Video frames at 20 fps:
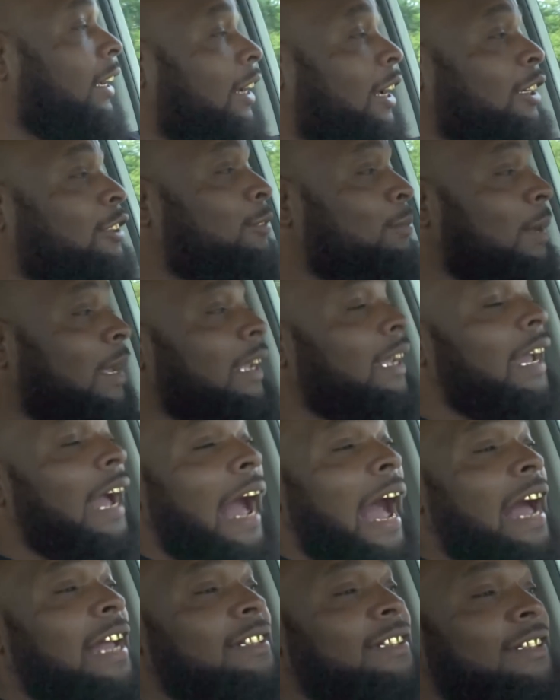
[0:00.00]
Cause me,
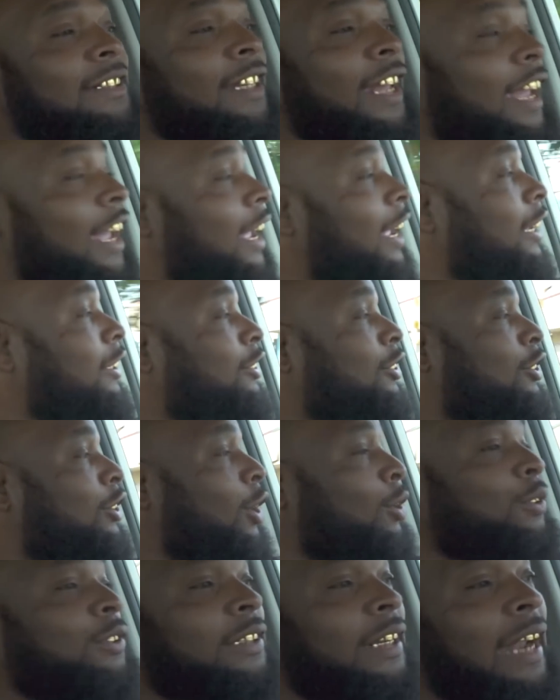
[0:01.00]
I stayed
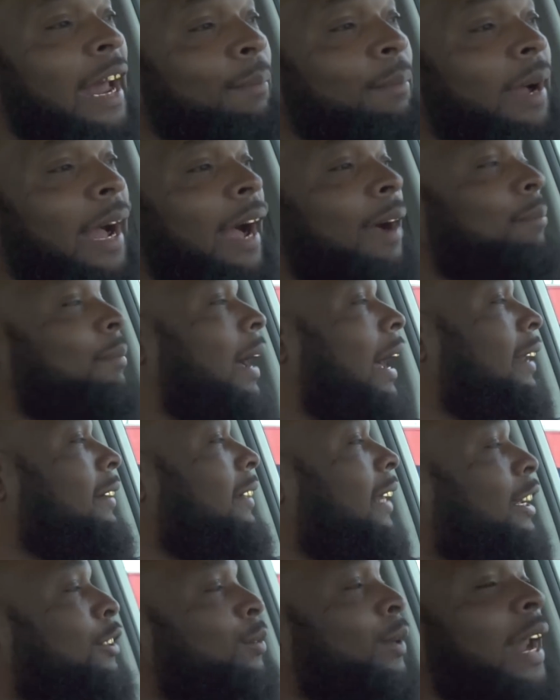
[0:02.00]
Joseph. I'm, a, I'm I,
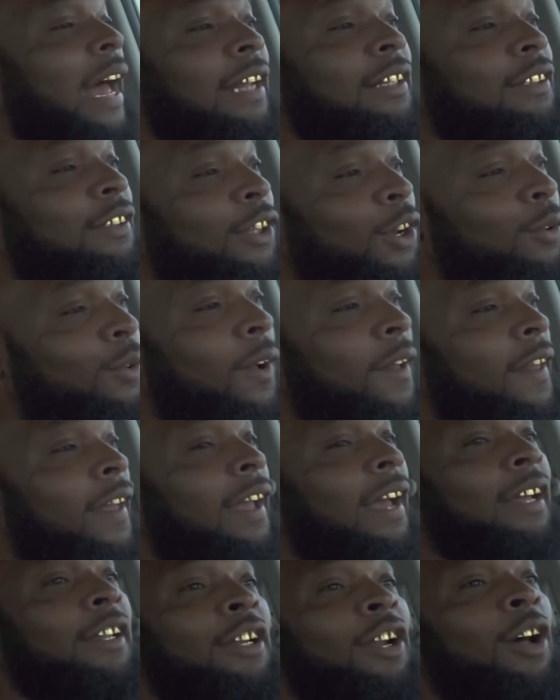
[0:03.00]
that's what I do.
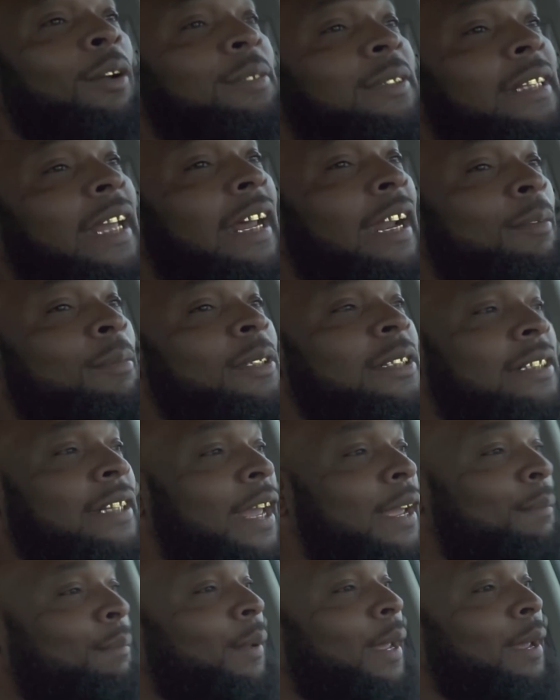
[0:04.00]
You know what I'm saying? I'm a
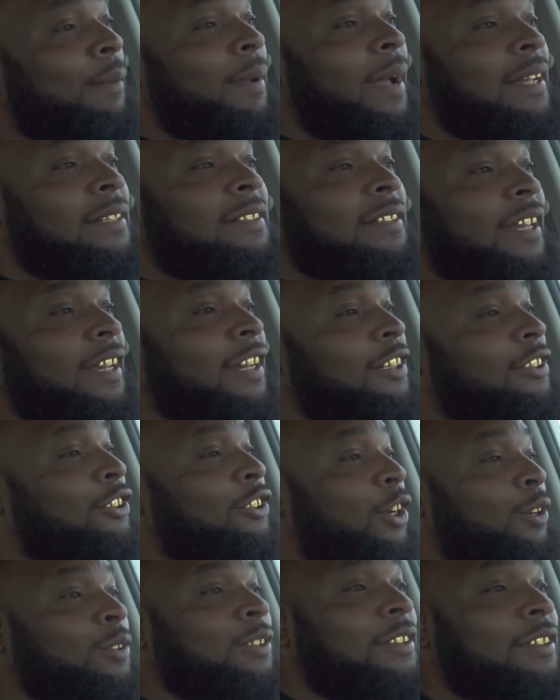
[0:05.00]
stay, baby. I stayed
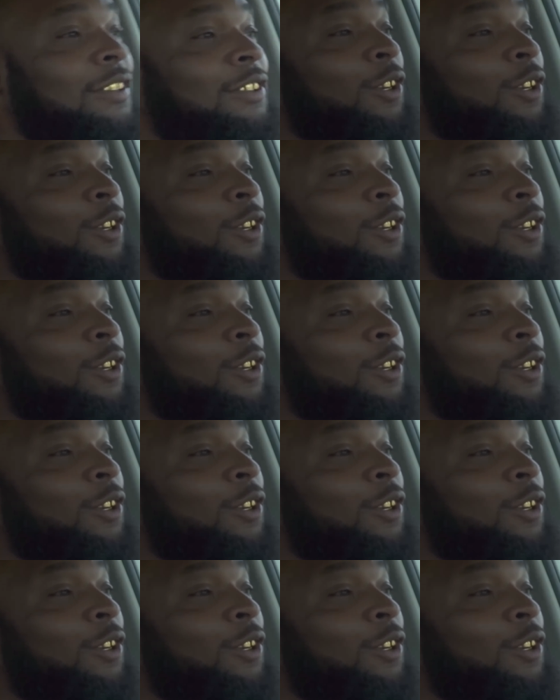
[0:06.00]
Joseph.